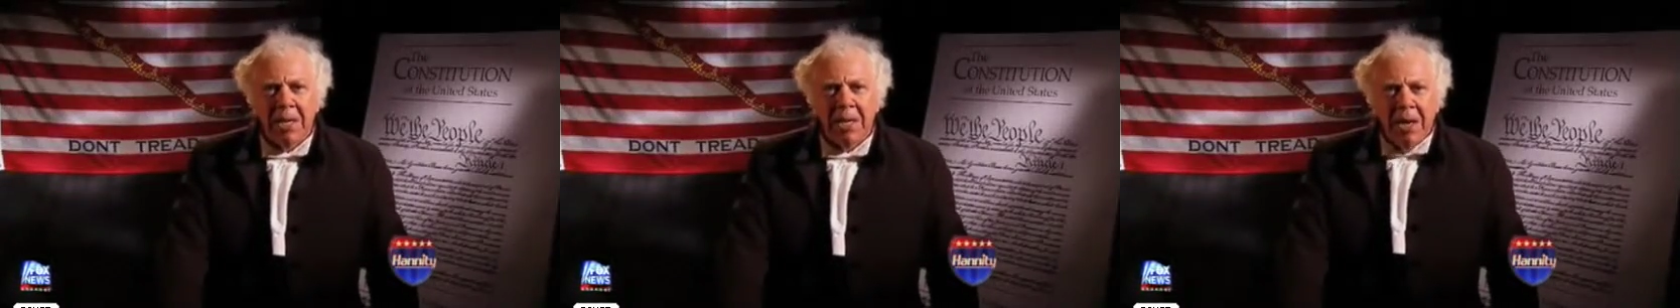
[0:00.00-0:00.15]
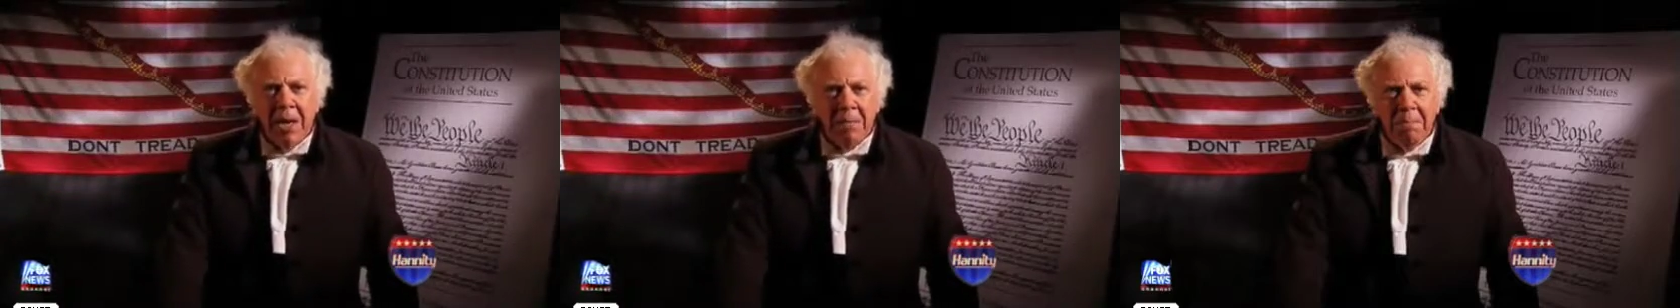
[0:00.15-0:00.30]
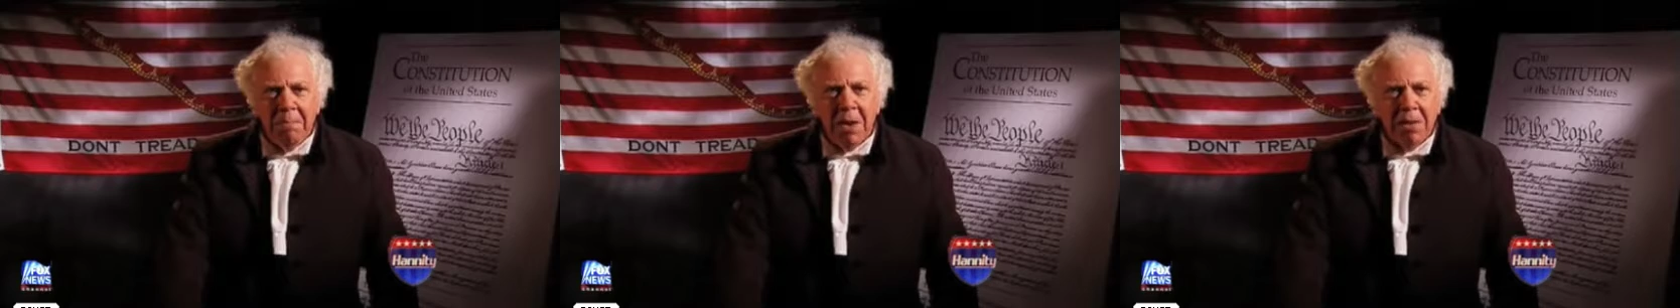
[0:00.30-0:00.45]

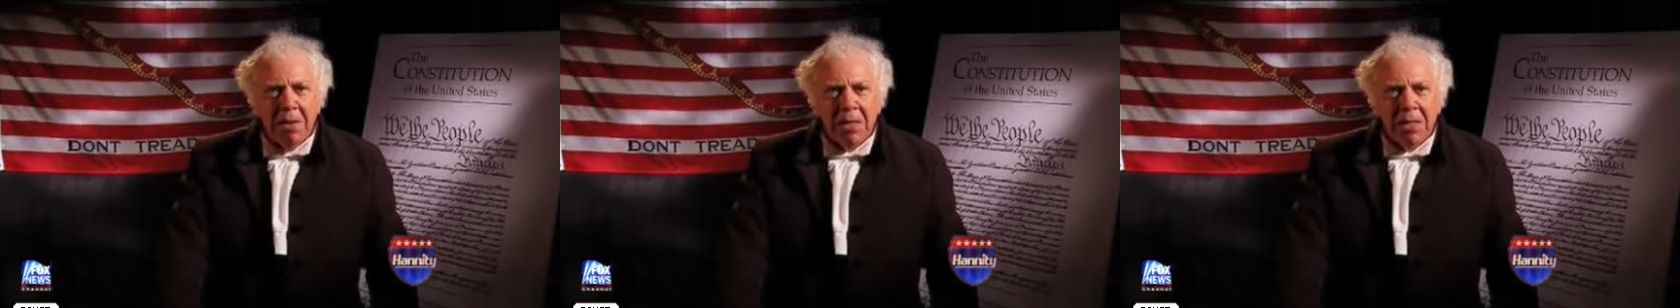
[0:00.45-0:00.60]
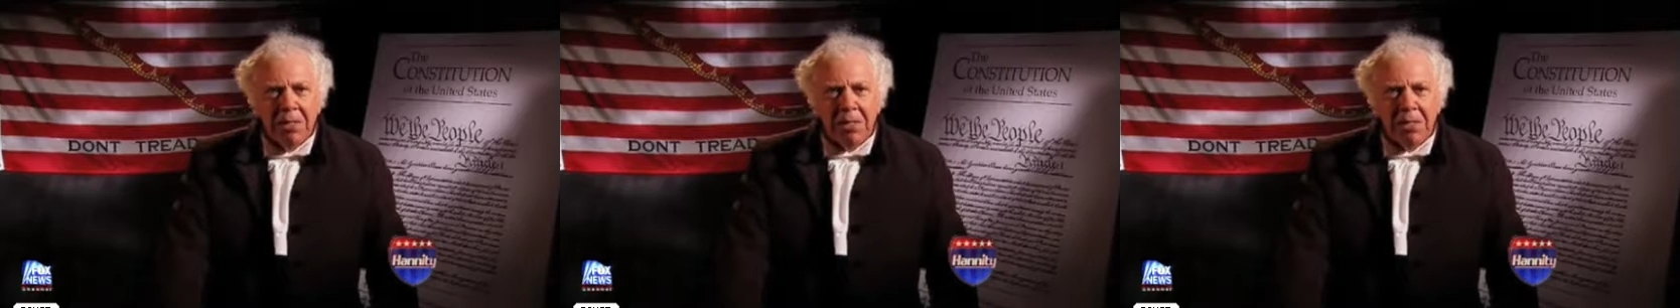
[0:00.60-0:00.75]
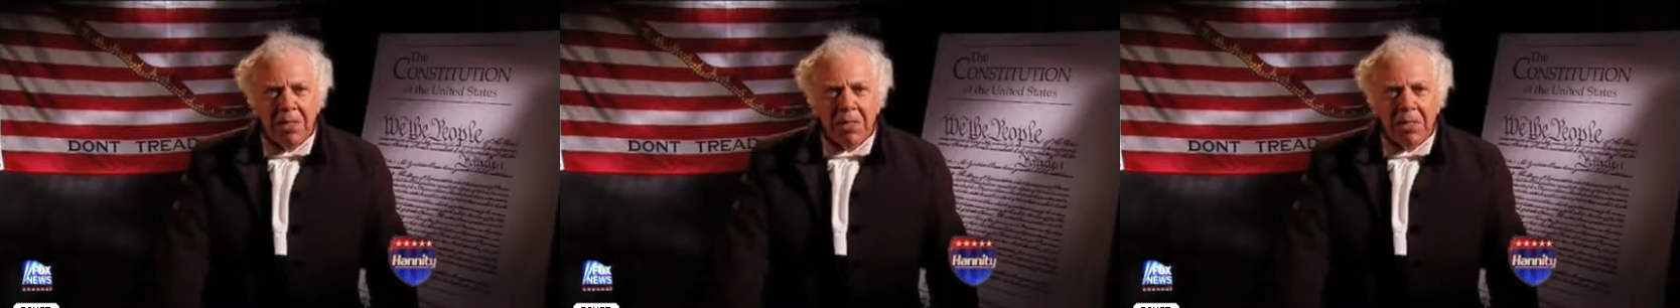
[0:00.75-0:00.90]

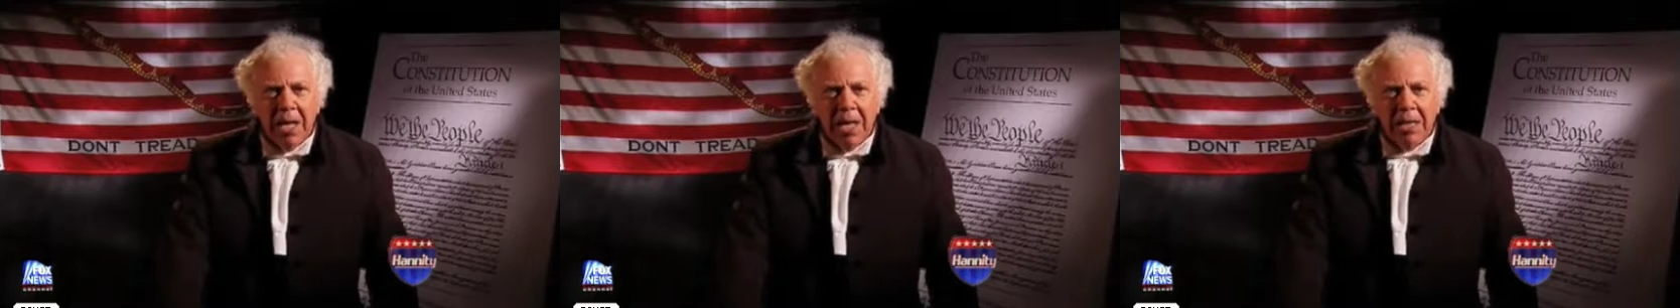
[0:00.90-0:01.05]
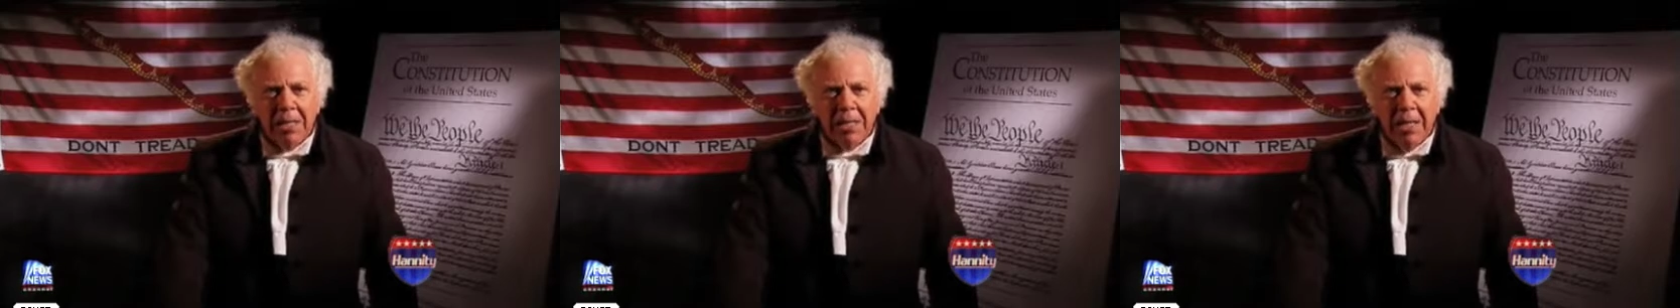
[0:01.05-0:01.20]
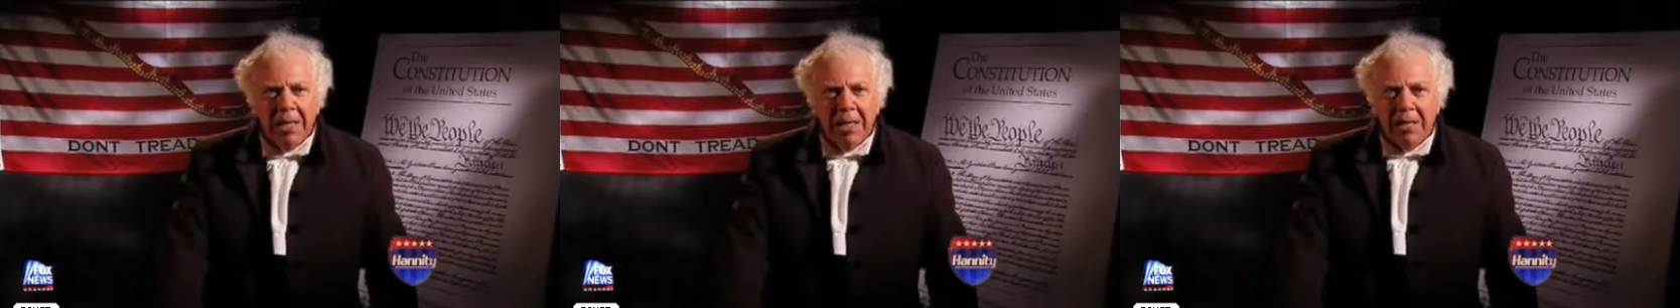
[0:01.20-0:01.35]
Americans are
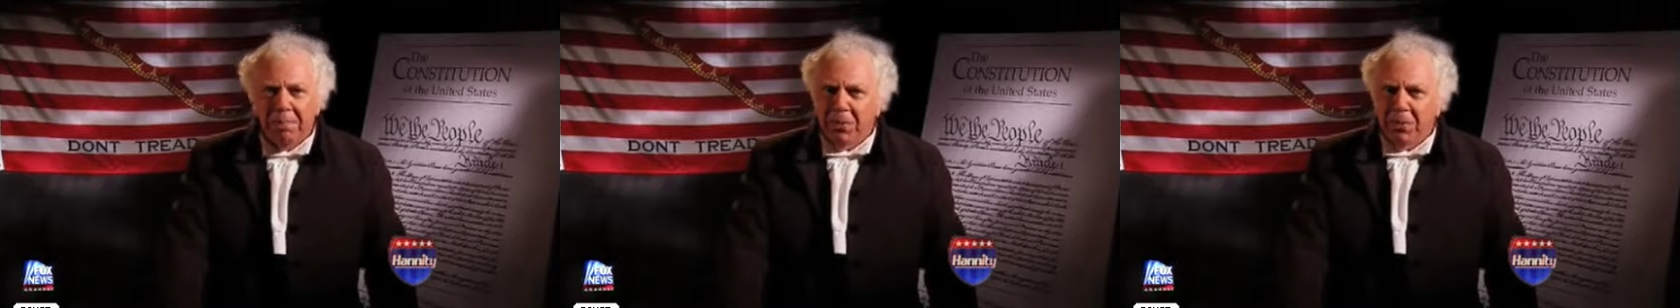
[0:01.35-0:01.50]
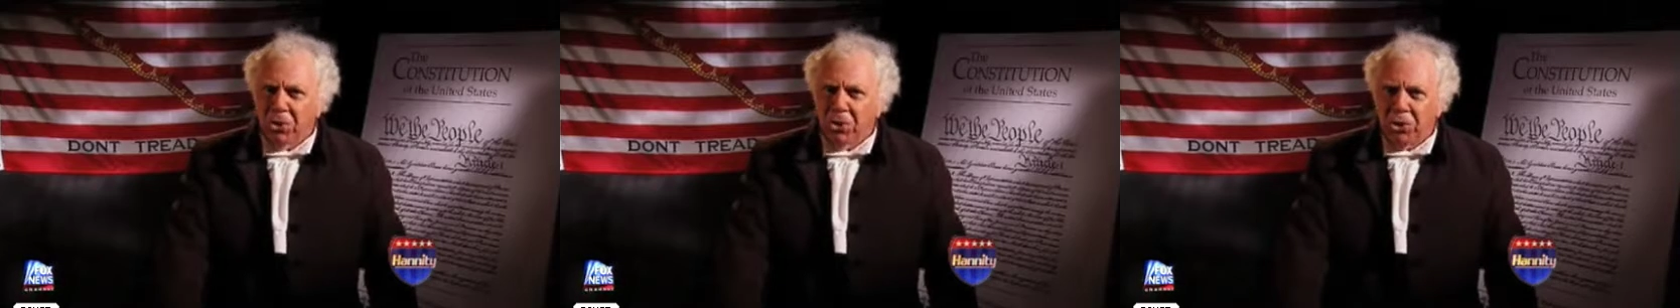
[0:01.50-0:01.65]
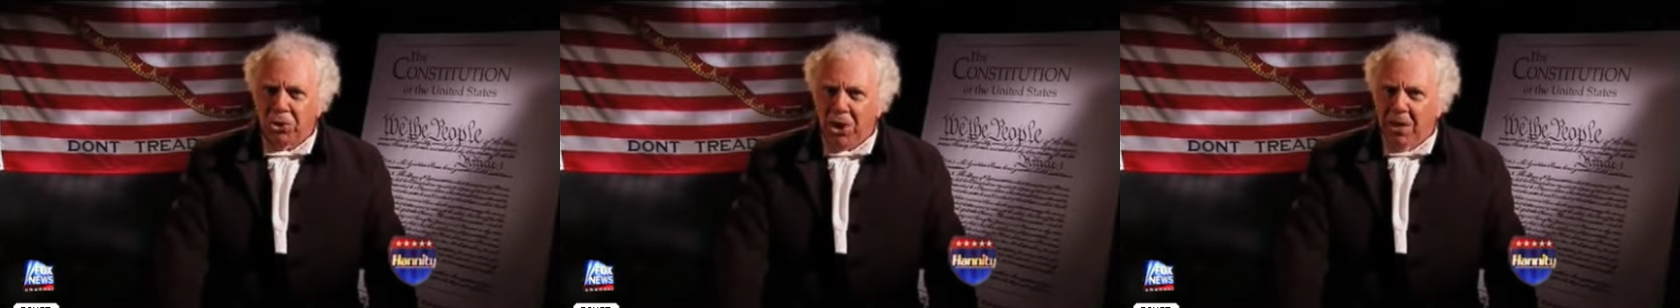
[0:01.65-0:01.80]
standing up
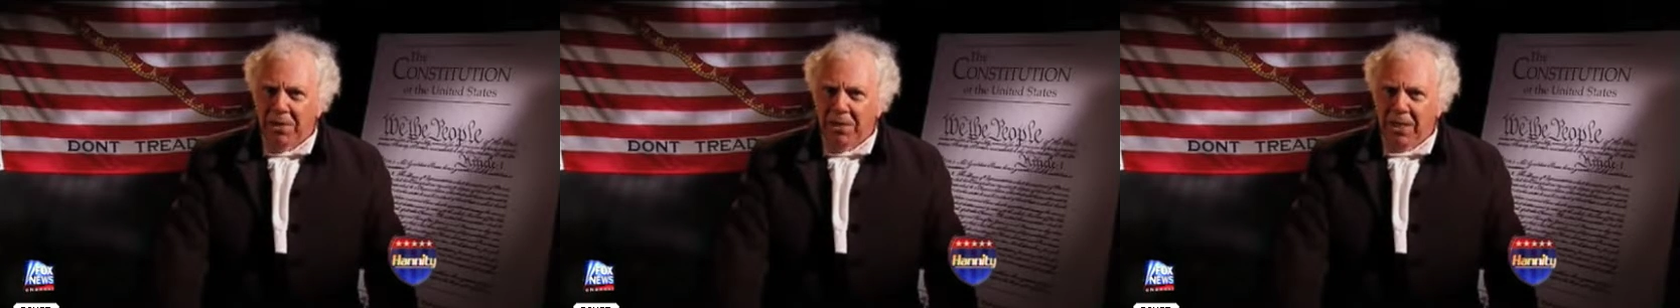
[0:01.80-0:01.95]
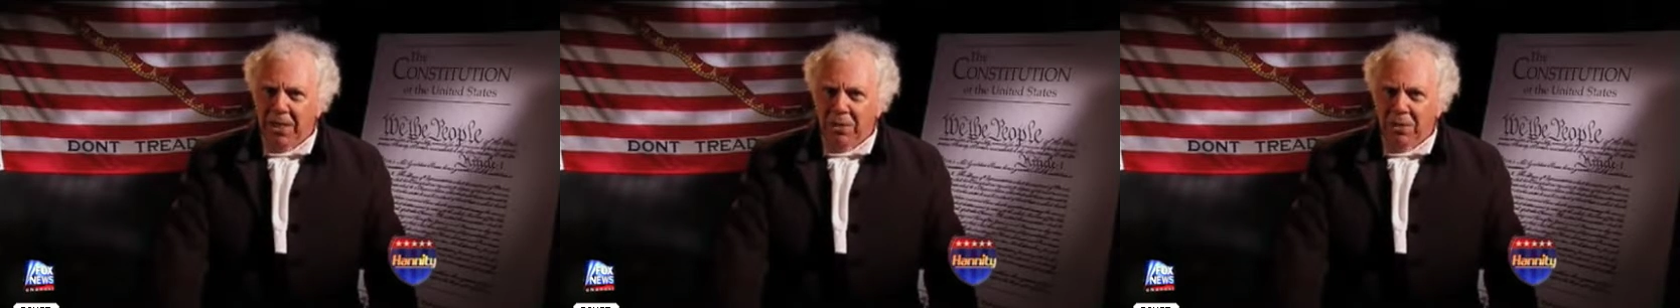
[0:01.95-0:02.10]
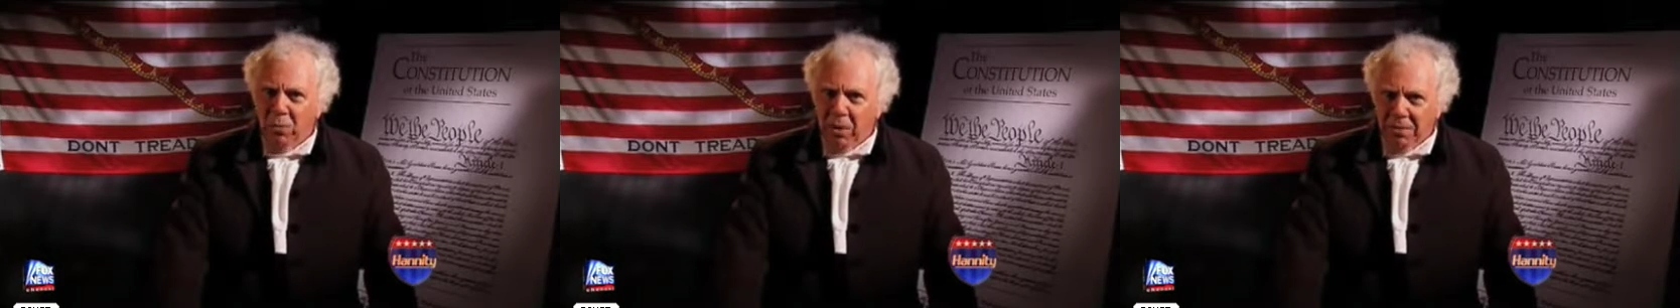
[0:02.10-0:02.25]
and shouting
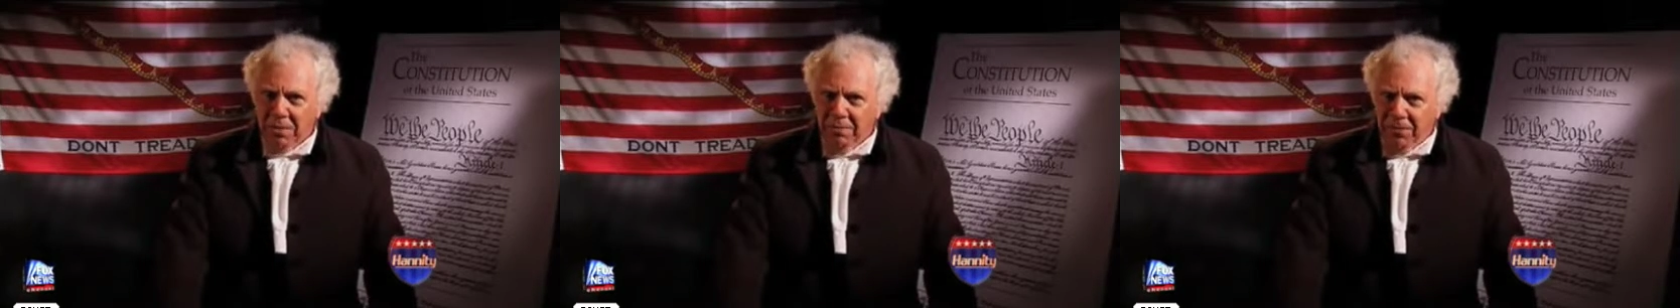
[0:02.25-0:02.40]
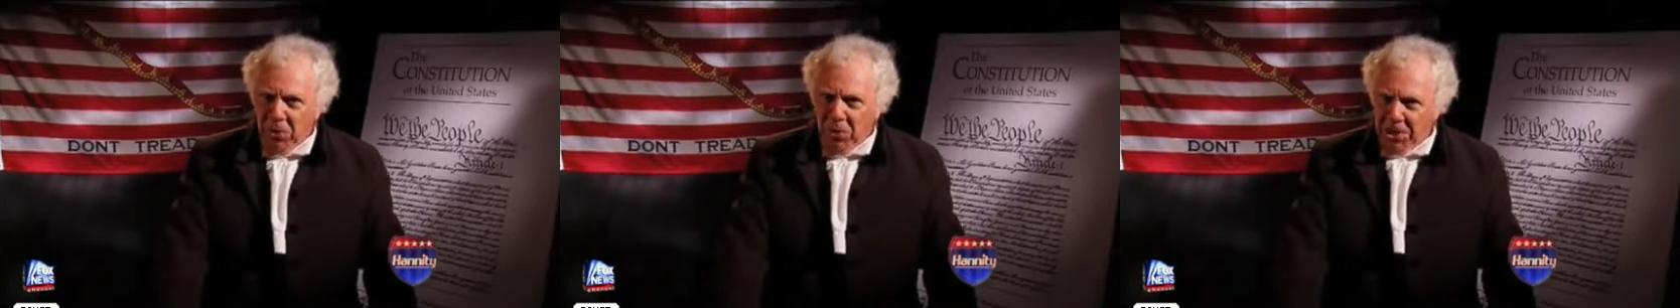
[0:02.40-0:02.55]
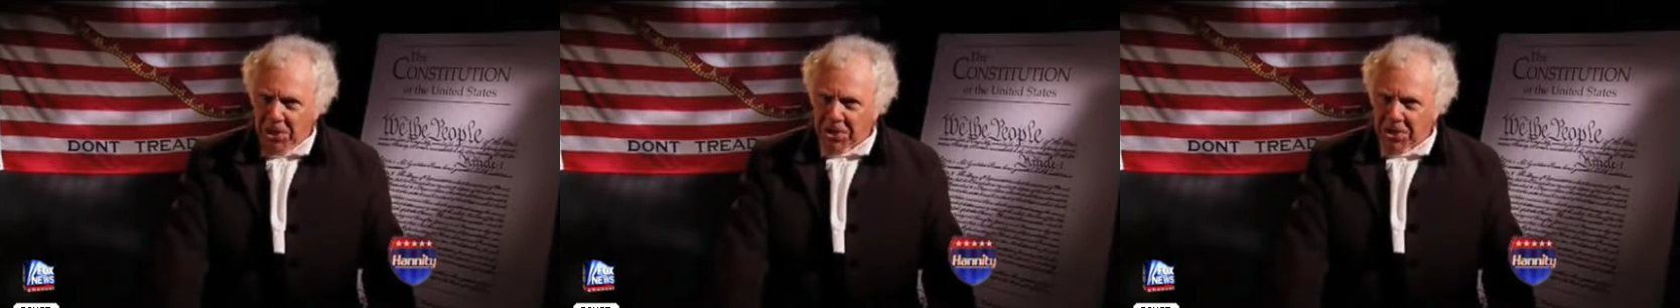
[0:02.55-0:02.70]
in one
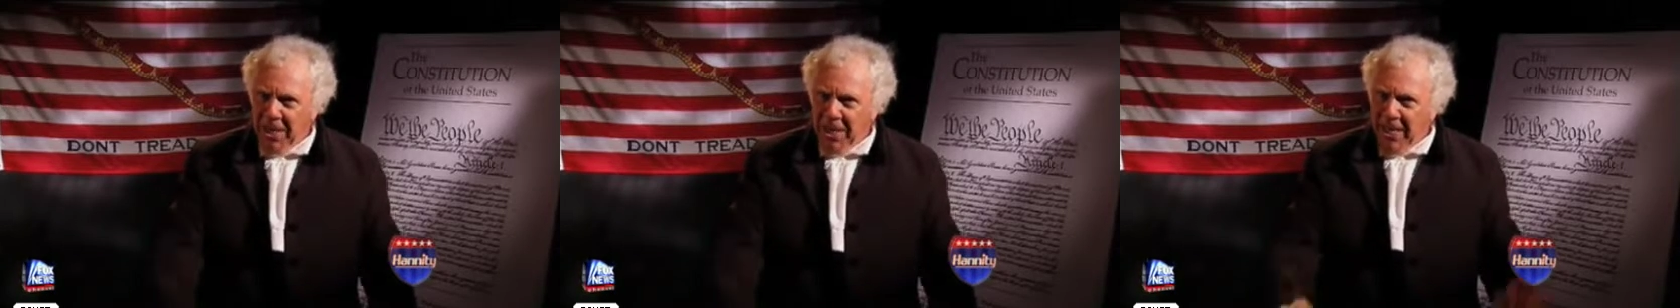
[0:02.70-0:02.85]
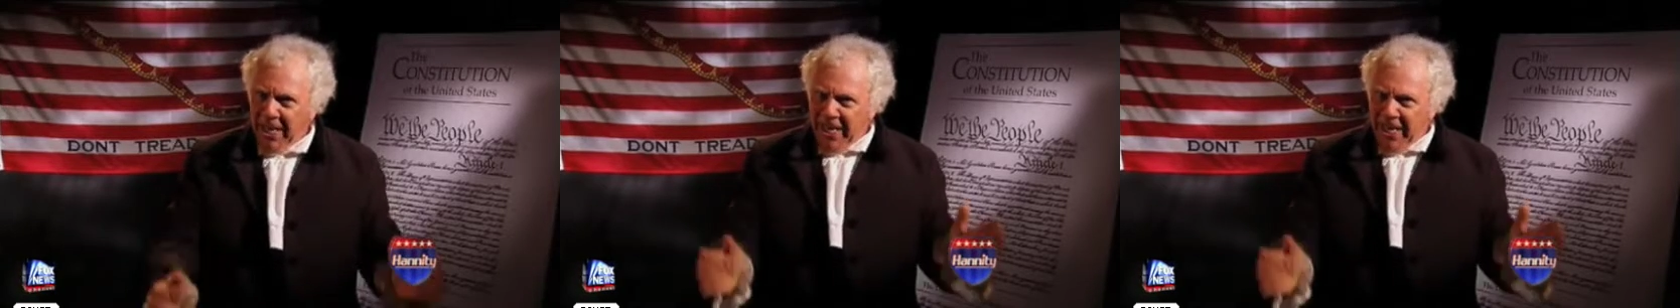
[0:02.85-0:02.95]
voice,